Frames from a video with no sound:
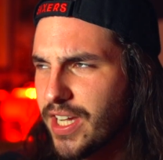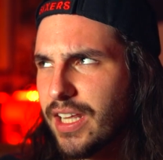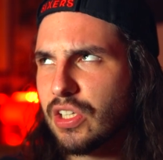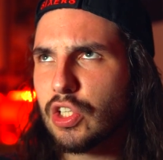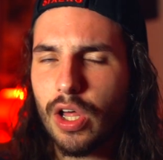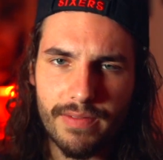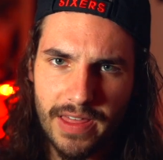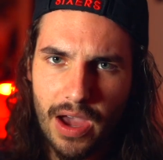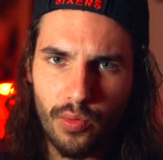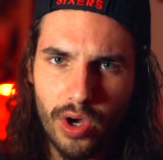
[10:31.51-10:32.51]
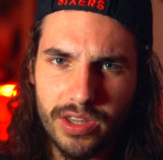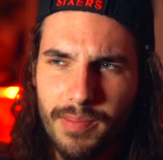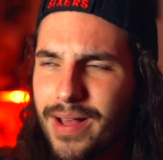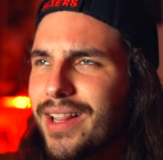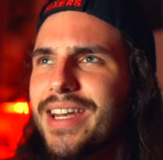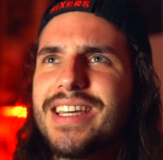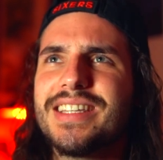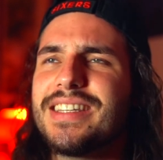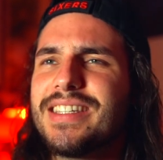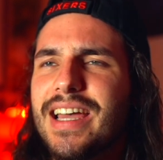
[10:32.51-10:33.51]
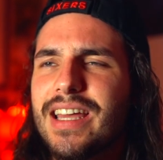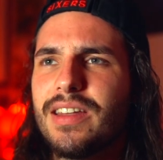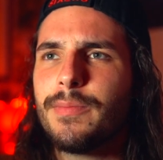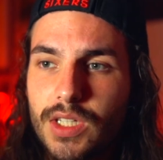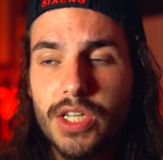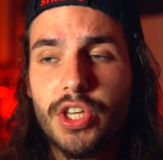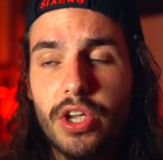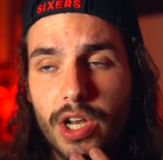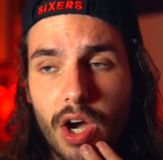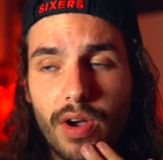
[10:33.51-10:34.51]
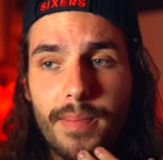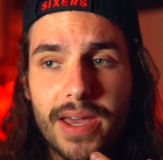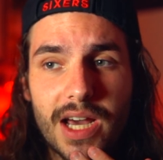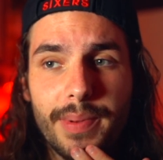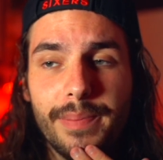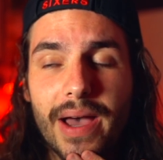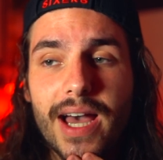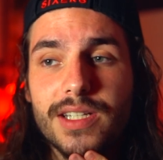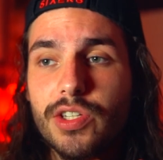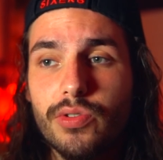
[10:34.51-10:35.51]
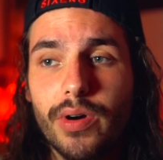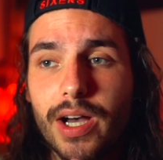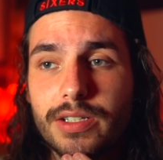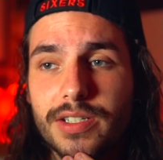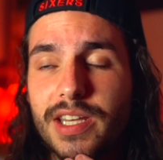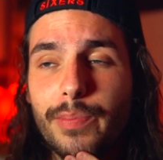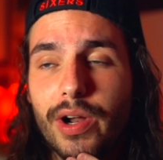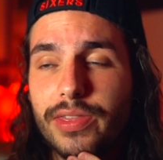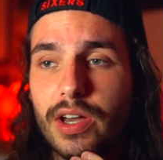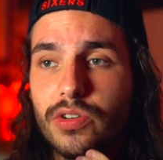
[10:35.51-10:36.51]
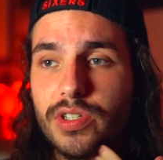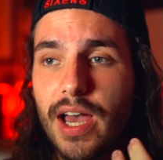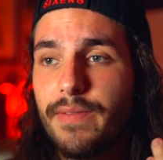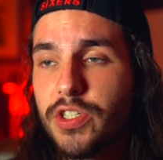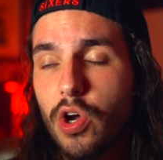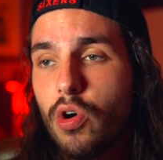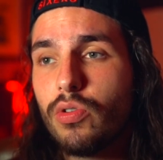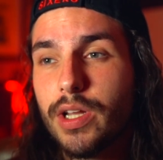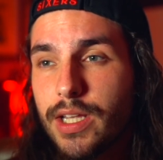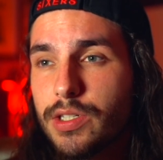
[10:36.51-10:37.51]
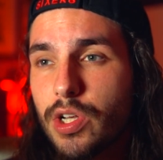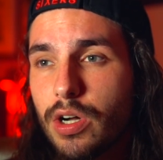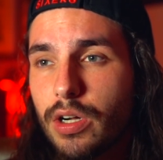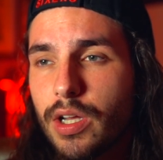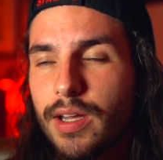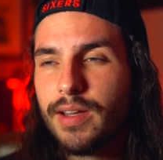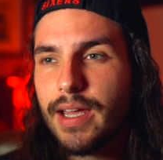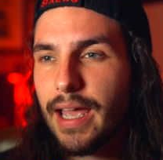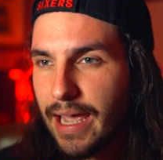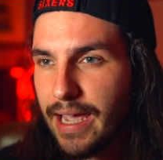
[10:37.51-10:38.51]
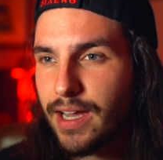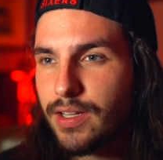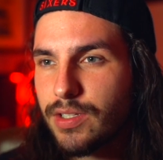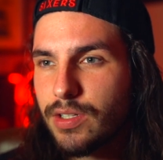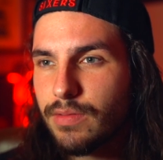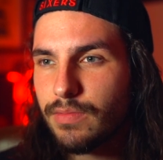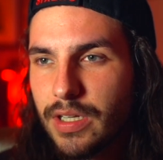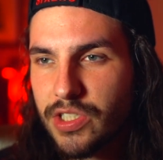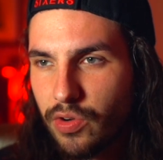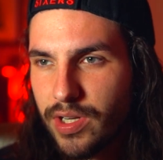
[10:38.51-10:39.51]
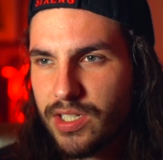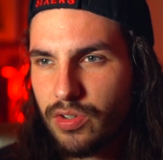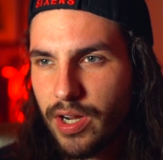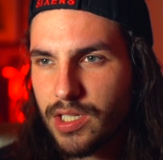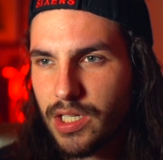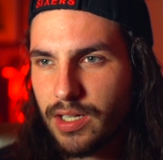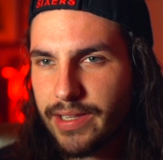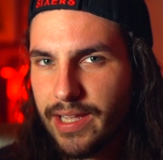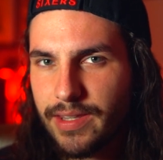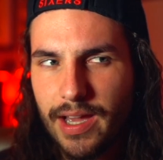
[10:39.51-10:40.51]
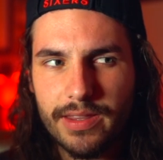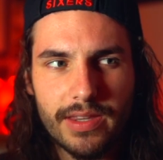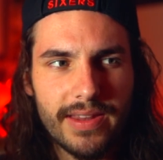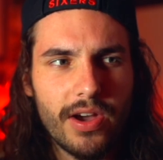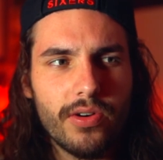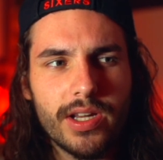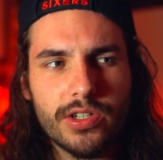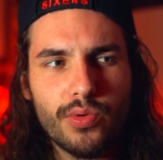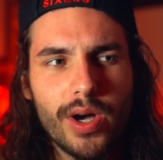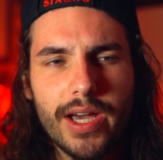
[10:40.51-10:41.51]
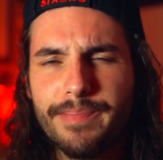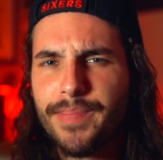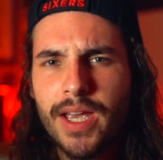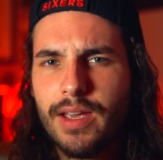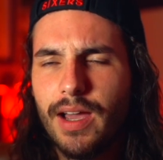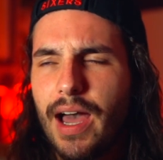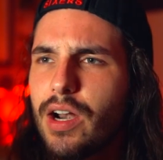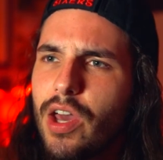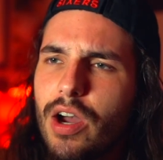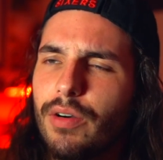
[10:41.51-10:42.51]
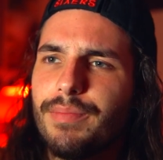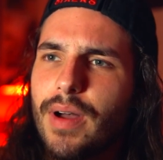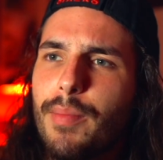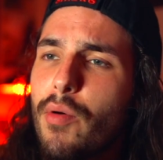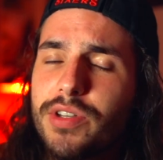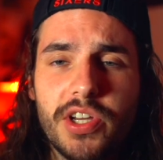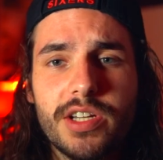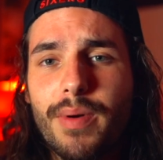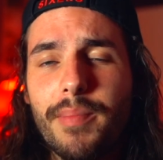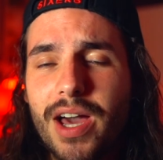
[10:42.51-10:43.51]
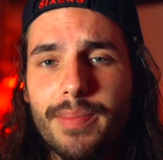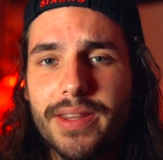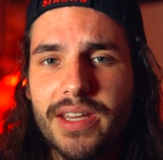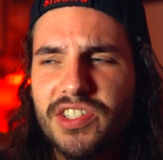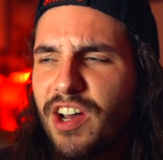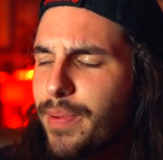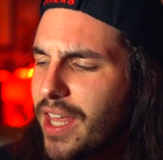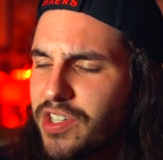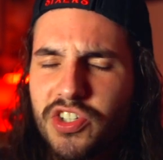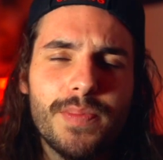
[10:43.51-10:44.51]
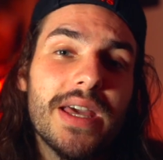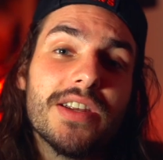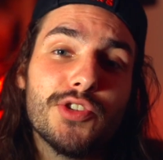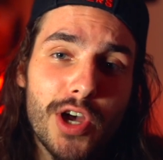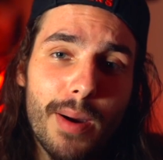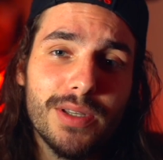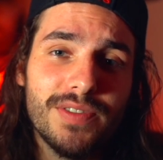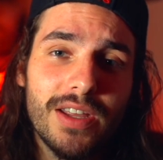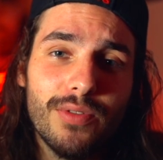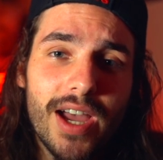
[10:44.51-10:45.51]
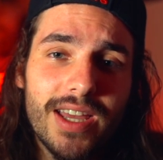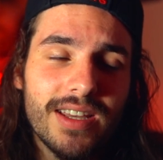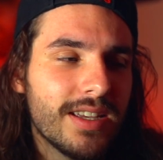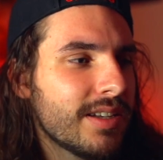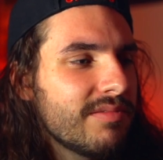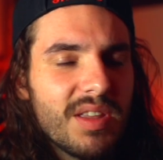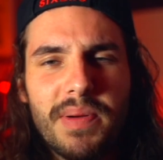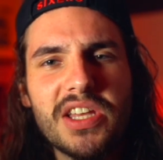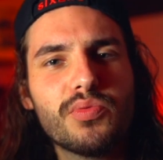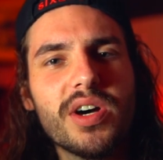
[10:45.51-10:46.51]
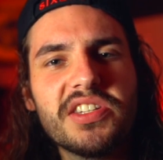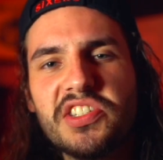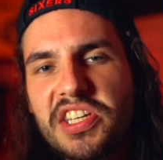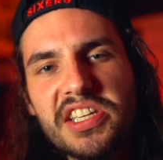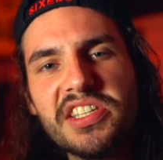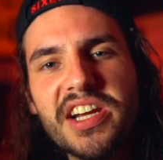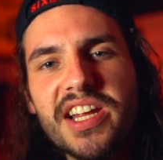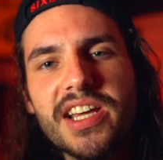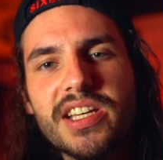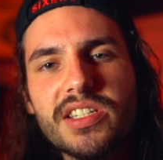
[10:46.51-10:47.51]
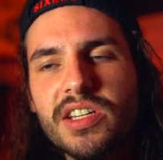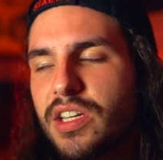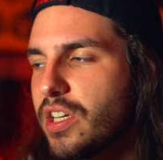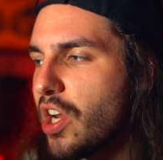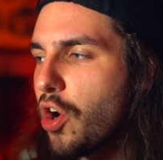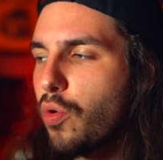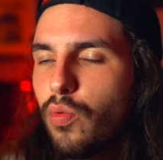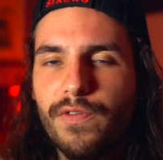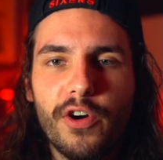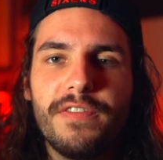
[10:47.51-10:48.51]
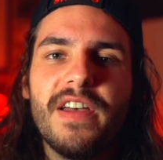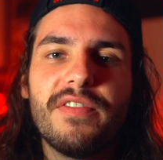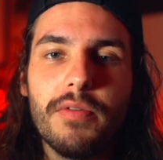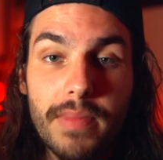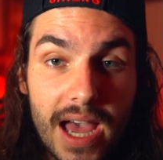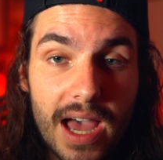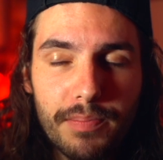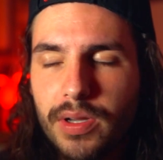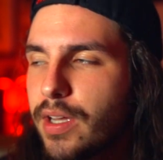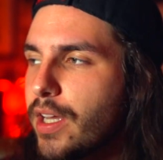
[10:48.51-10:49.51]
I love that one. The melody is insane. So, you know, it may not be bad to separate those, to have its own end song and its own Easter egg song that don't intertwine. I don't know. I'm always changing my mind about that stuff, but that's just being a Zombies fan, right? Depends what season it is, you know, for a favorite map.